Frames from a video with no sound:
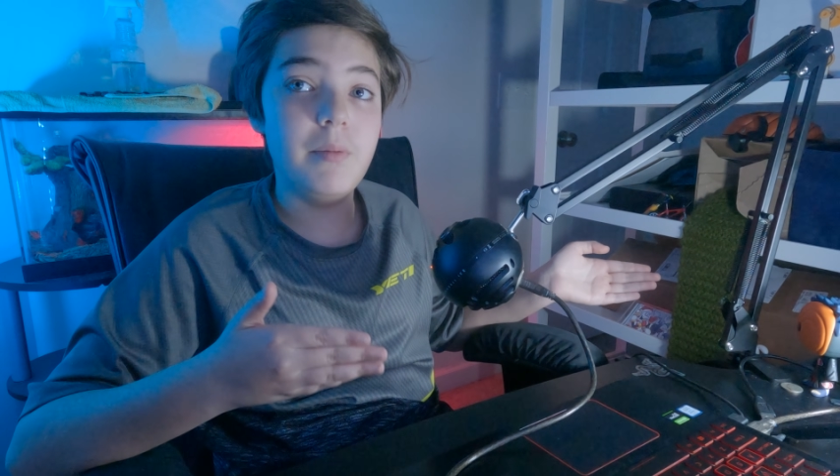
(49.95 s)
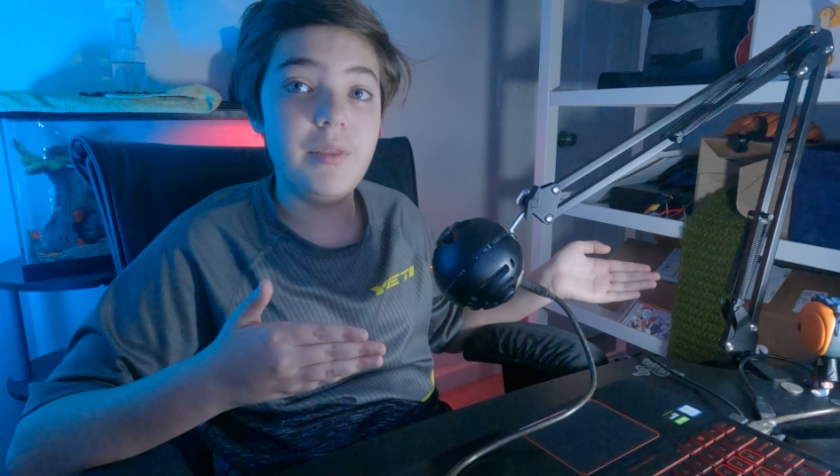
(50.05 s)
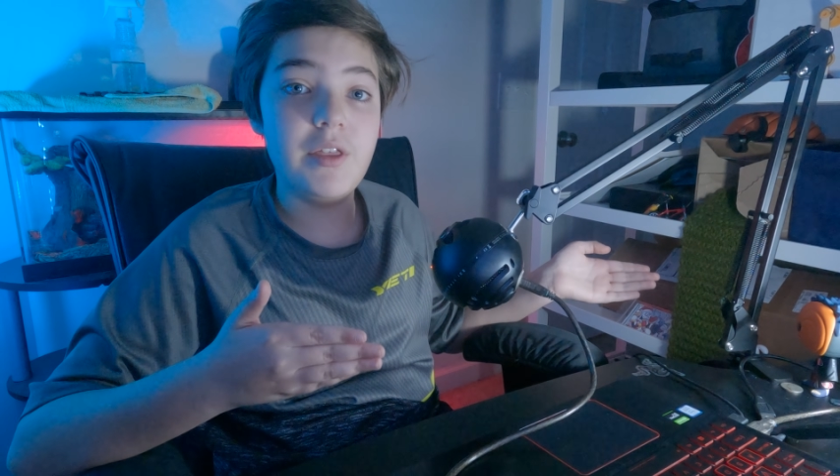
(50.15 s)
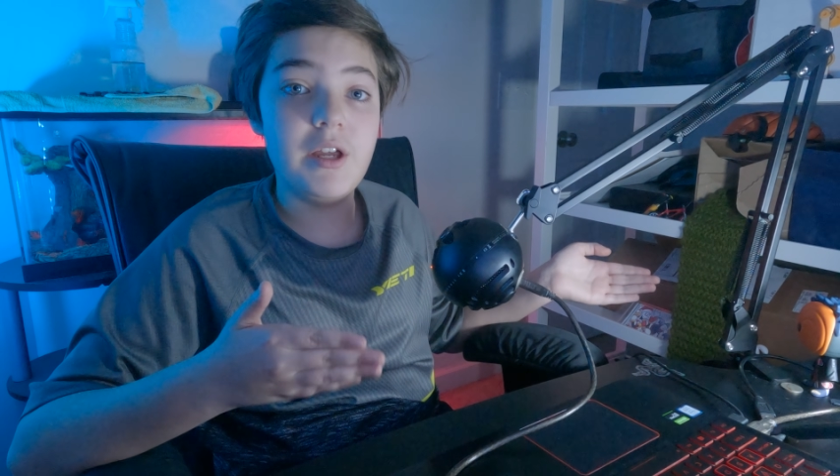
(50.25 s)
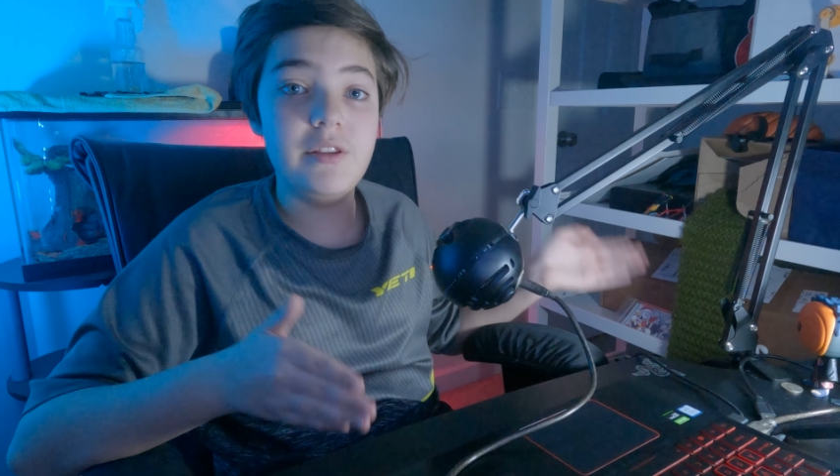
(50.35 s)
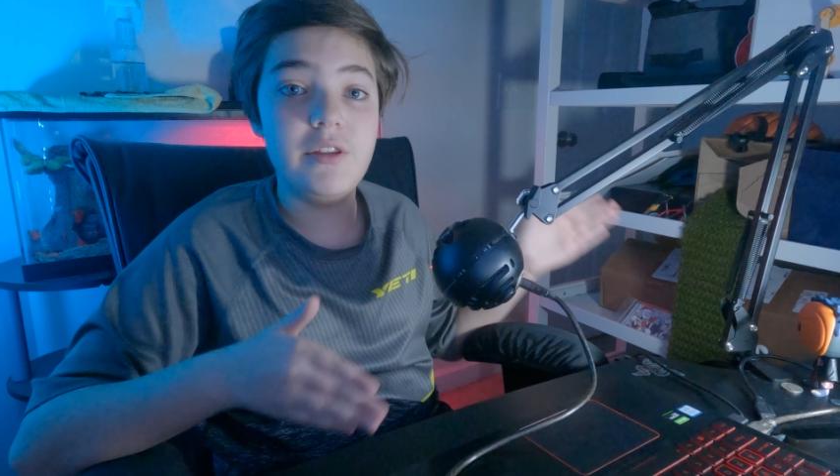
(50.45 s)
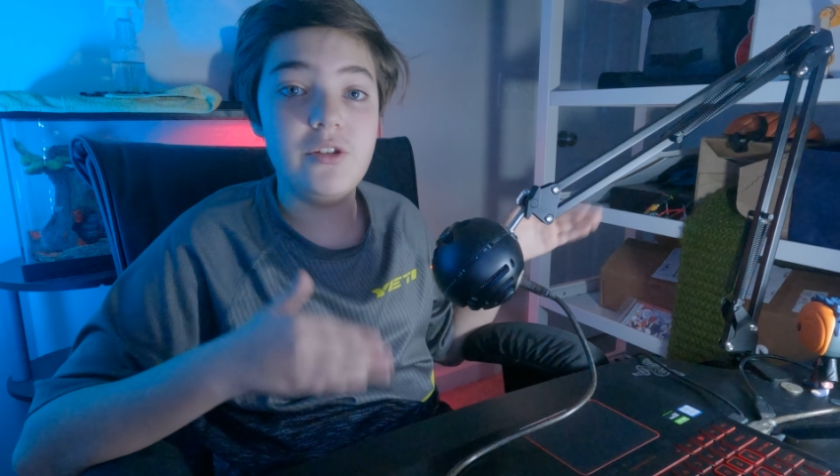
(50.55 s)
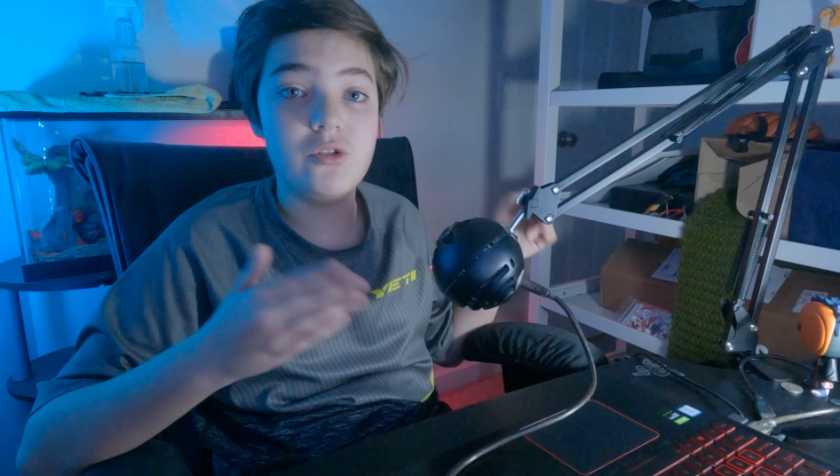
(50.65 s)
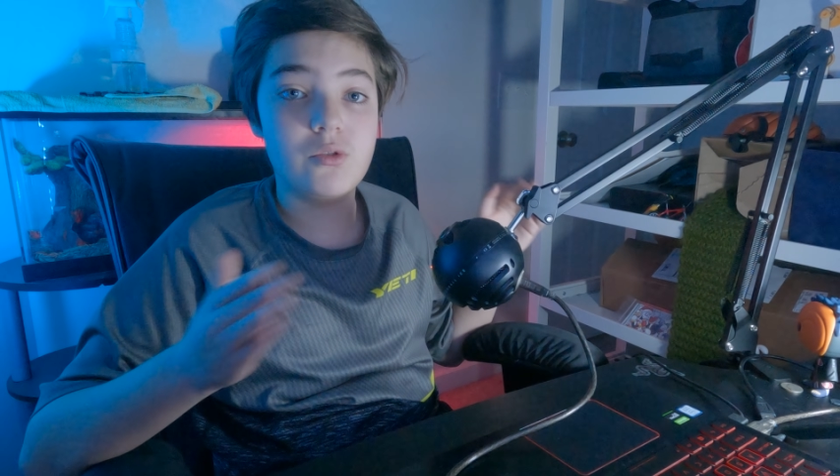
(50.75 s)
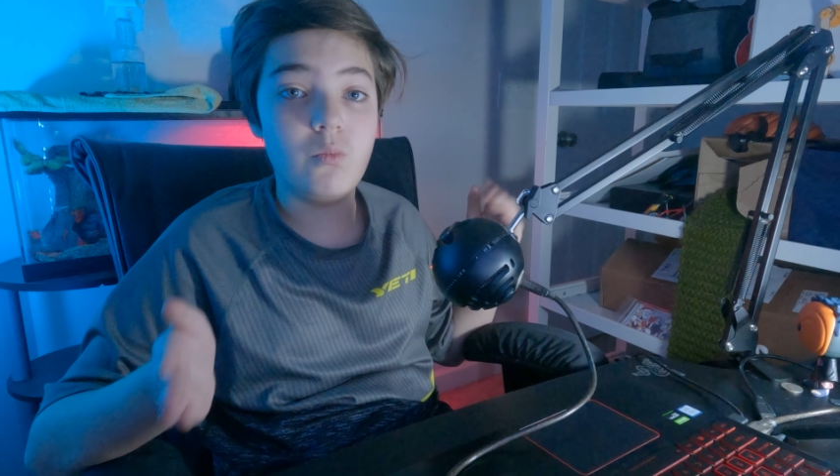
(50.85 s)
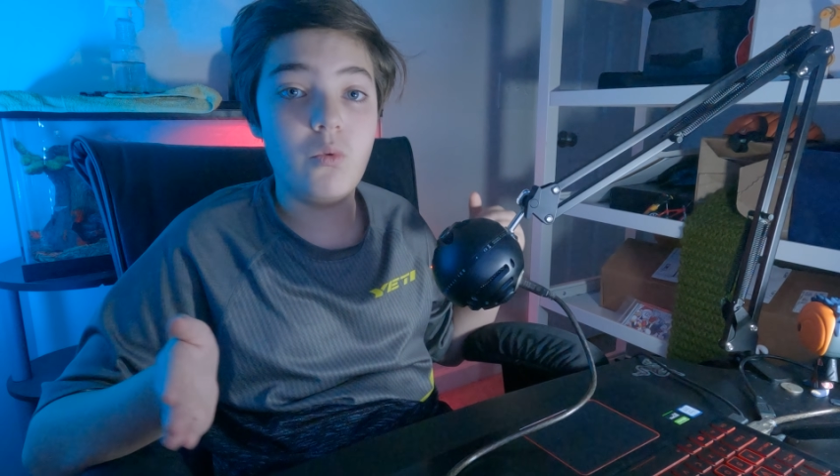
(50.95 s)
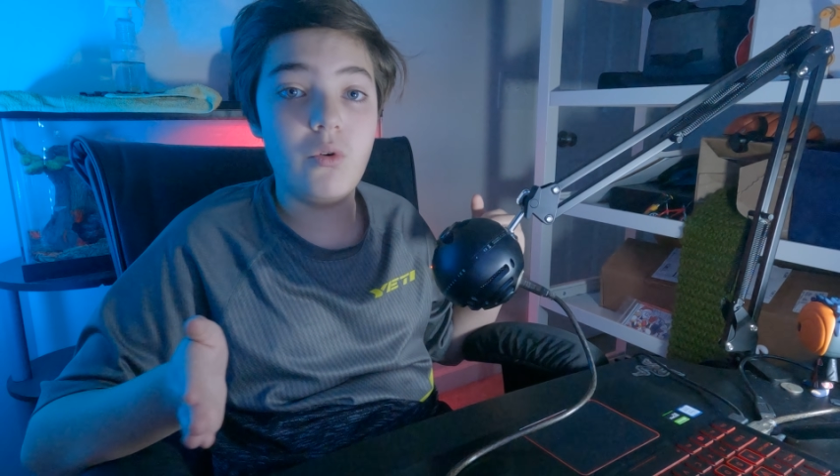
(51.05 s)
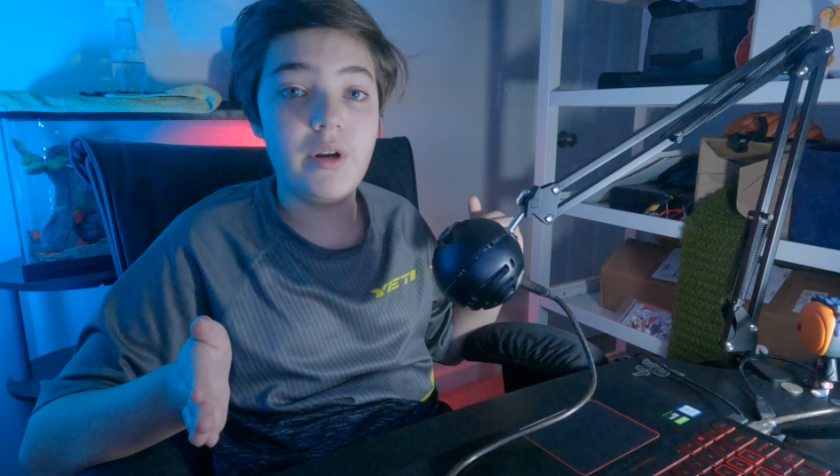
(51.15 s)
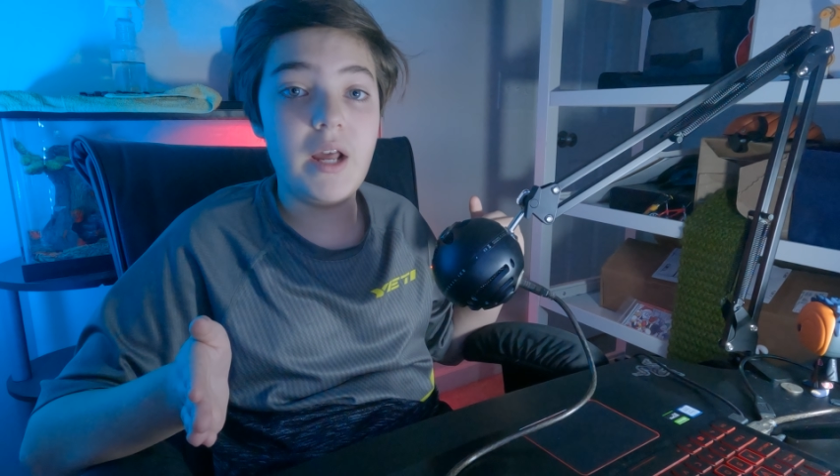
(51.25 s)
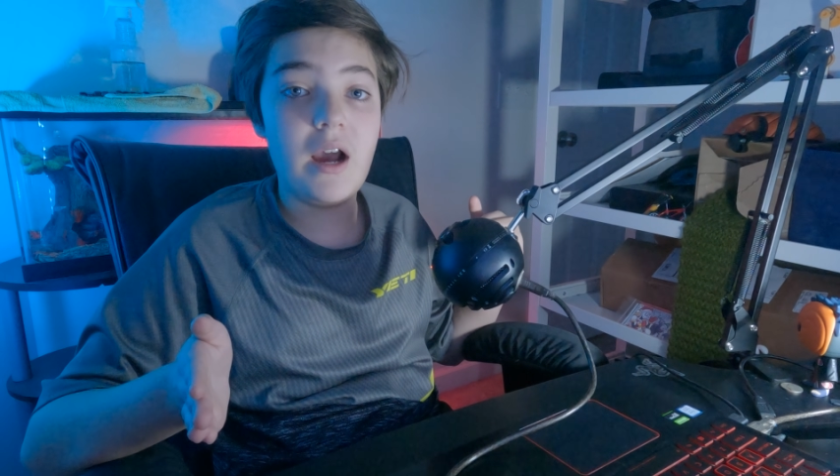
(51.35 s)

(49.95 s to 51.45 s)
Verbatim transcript: but then they just worn